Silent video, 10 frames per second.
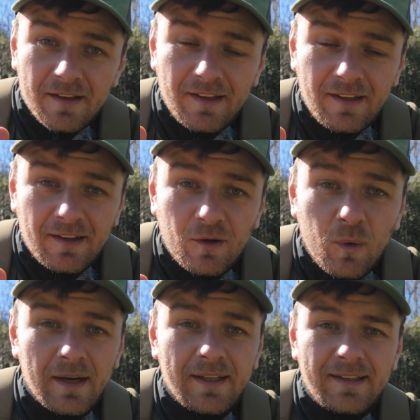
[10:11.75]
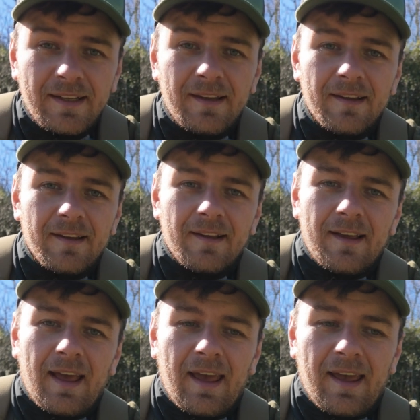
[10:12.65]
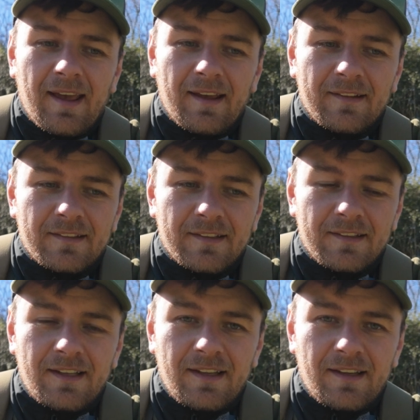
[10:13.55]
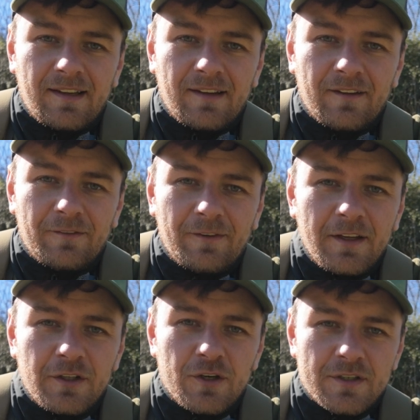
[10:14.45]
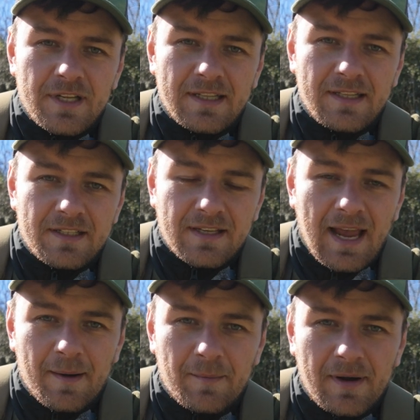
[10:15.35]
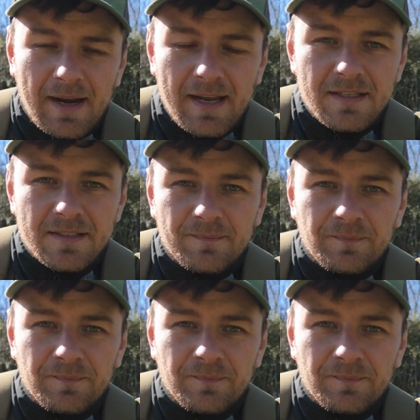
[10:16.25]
the quality and the features that this camera has,